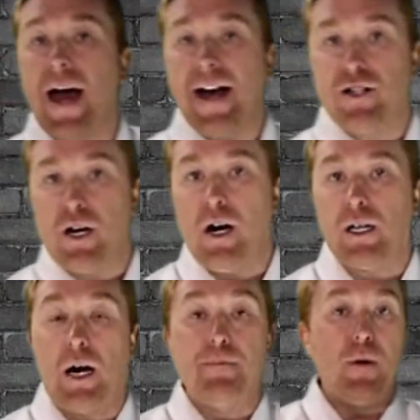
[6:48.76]
agile,
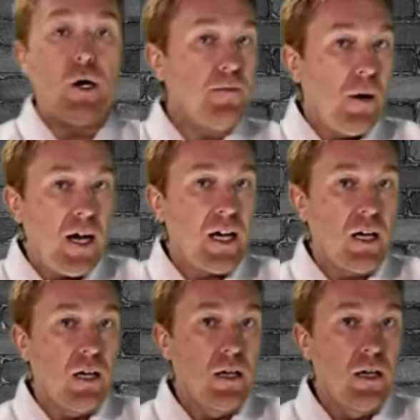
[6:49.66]
a
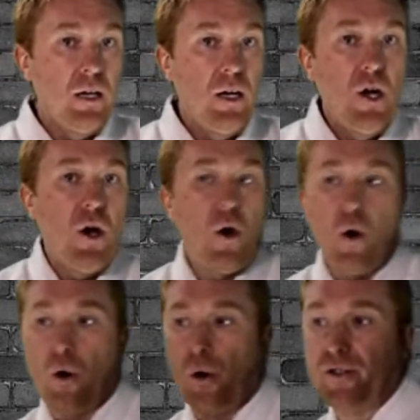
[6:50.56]
motorbike
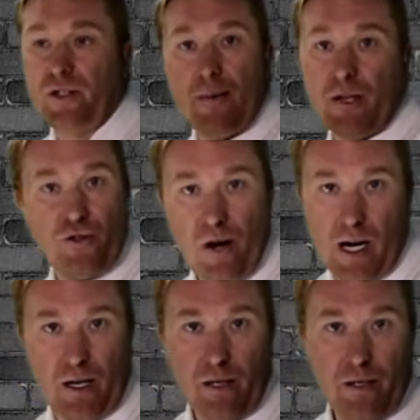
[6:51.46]
or a
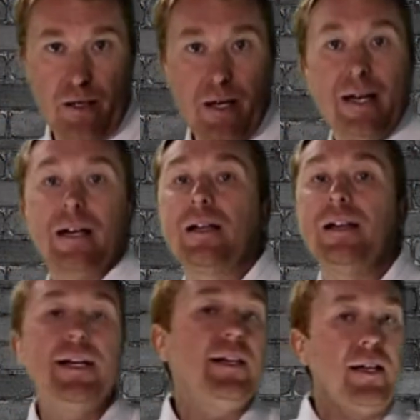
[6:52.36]
semi-truck?
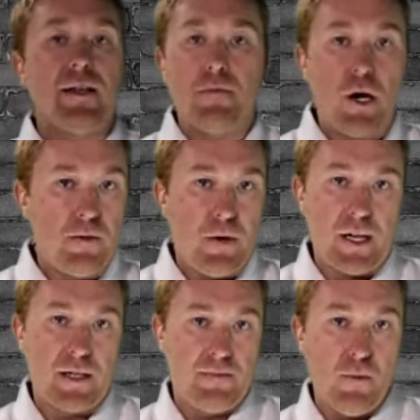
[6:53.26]
Clearly the
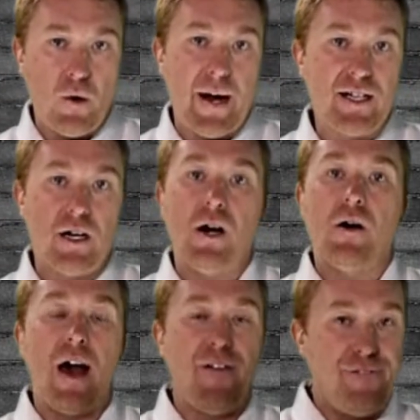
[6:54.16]
motorbike is more
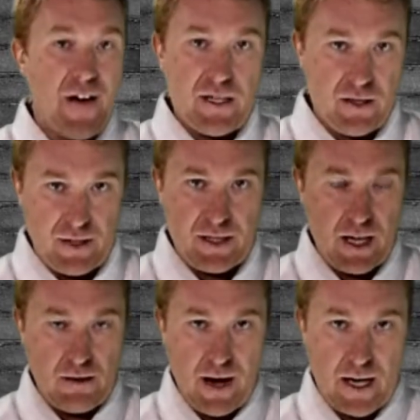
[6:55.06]
agile and faster
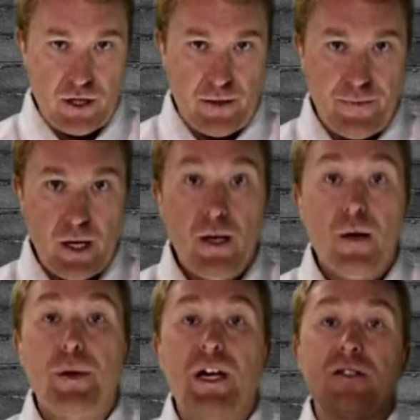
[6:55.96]
acceleration
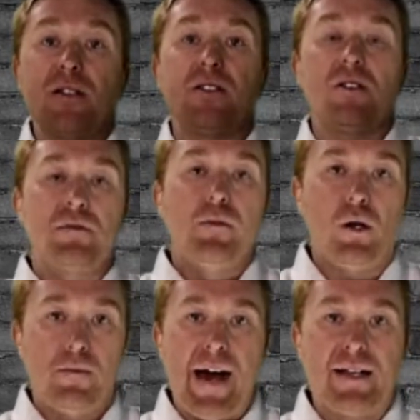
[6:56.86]
because it's a
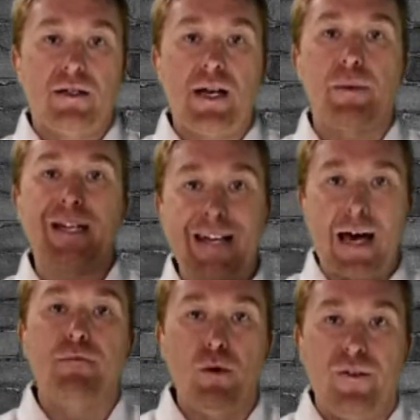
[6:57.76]
smaller mass. It's able to
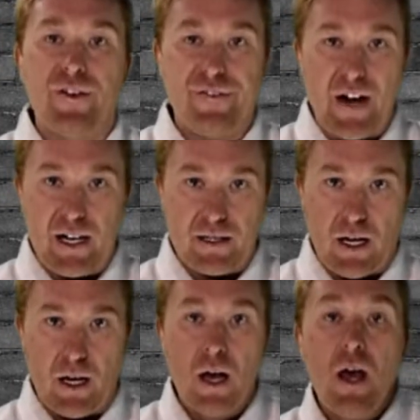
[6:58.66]
get moving
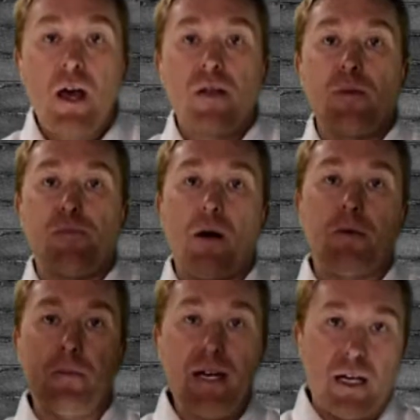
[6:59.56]
faster. The
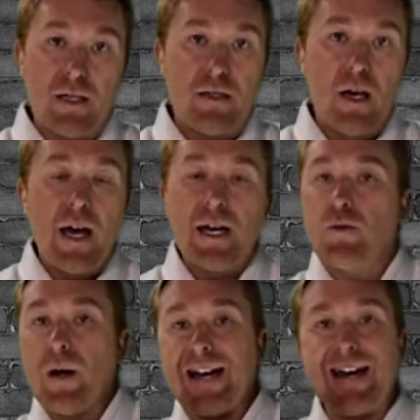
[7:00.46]
problem is
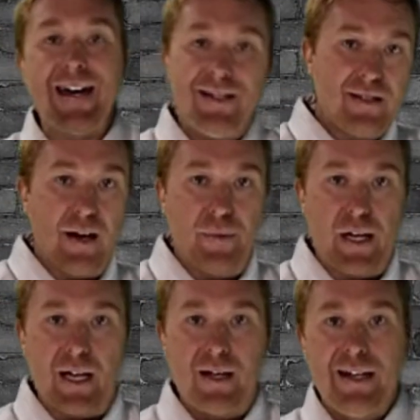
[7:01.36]
when it hits
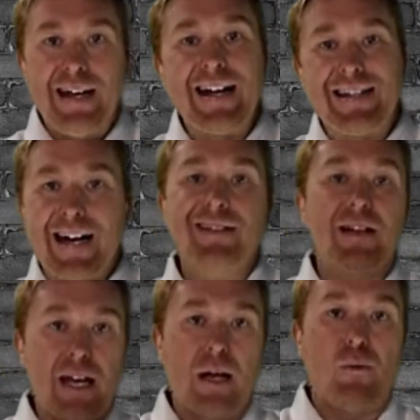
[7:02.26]
something, it doesn't
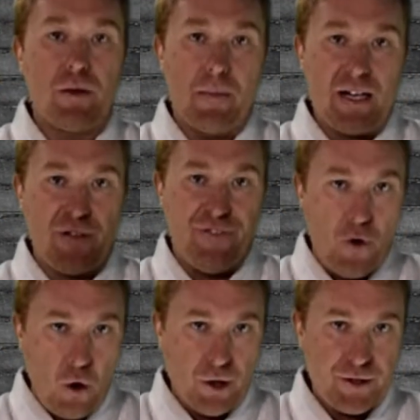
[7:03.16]
hit with much
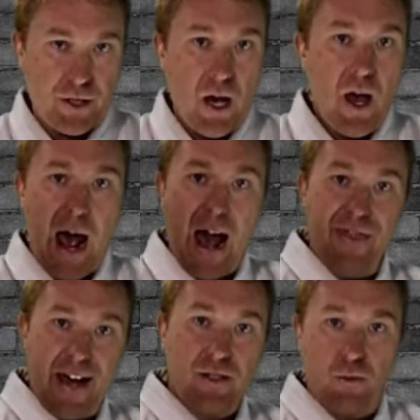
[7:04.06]
force. And that's